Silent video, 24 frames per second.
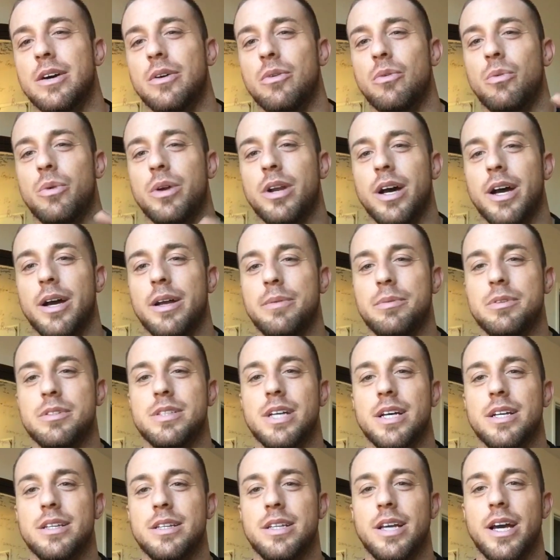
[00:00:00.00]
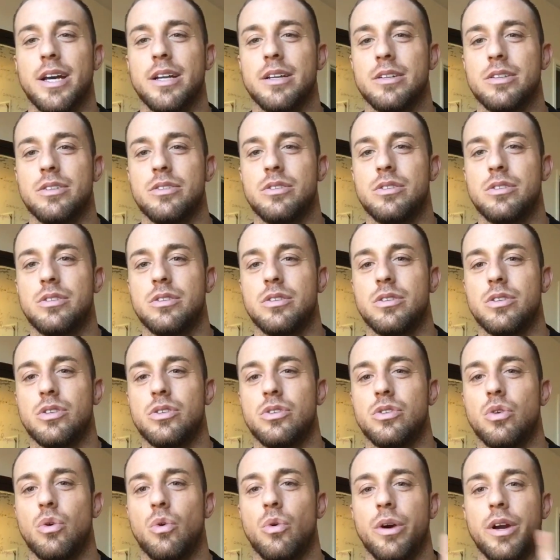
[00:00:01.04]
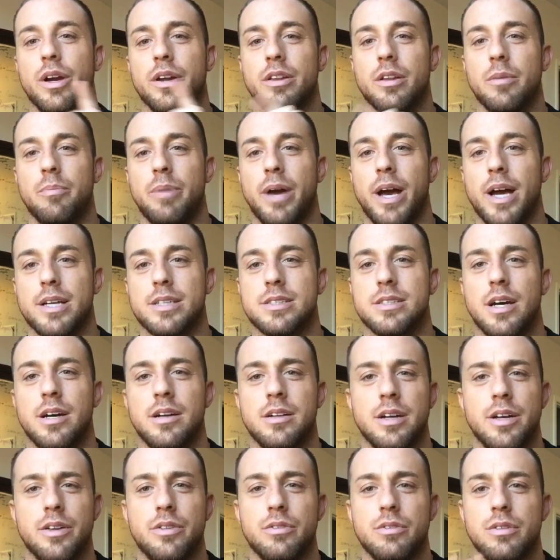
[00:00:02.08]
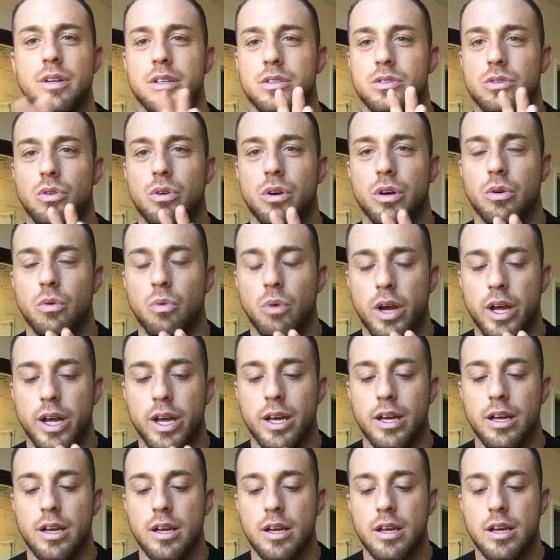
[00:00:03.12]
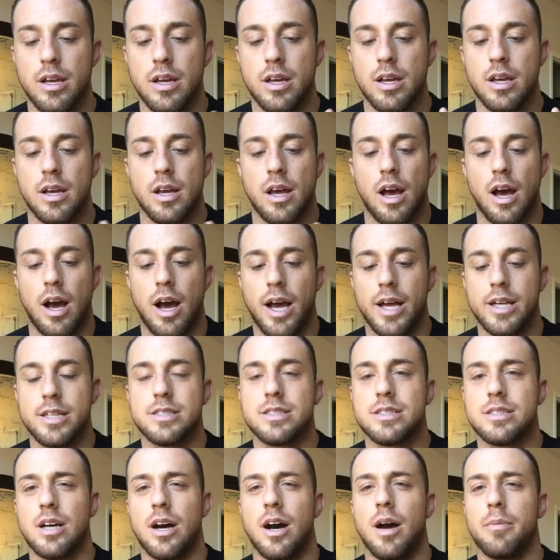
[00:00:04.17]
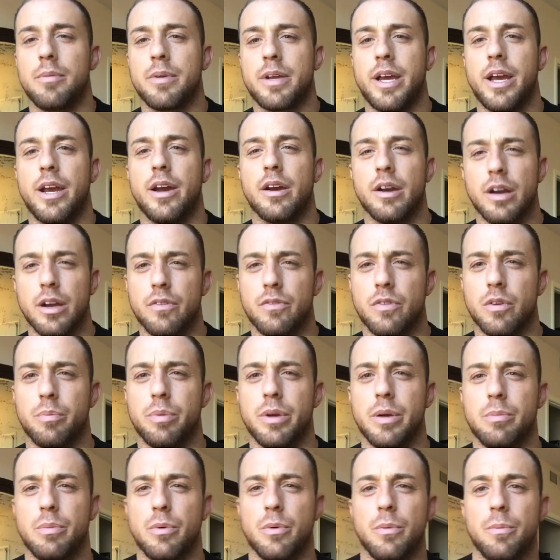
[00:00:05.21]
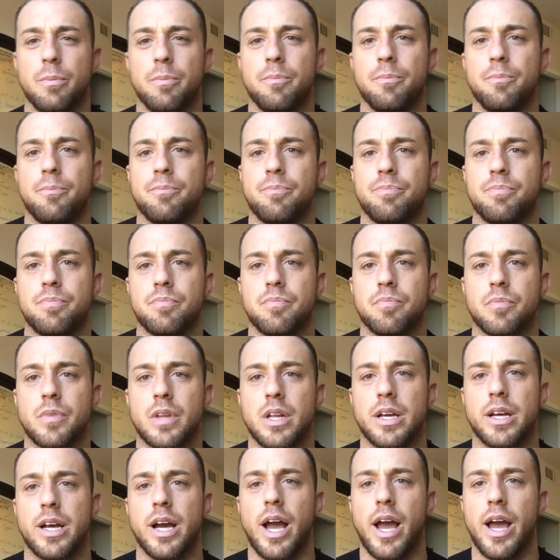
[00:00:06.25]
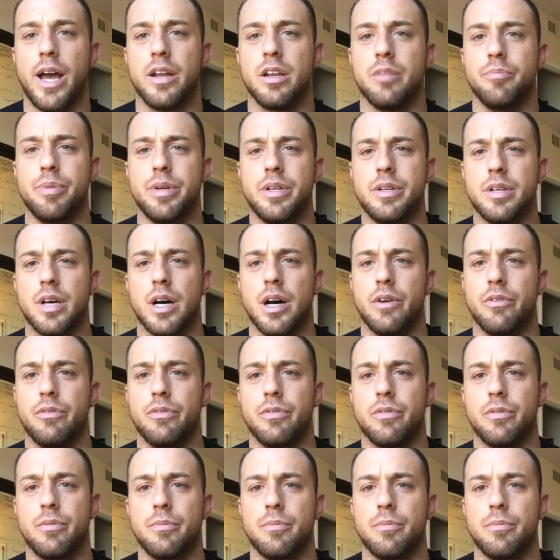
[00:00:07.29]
that when I set that toy on the backside and I threw that toy away, I stopped caring for people. Like I had to be tough.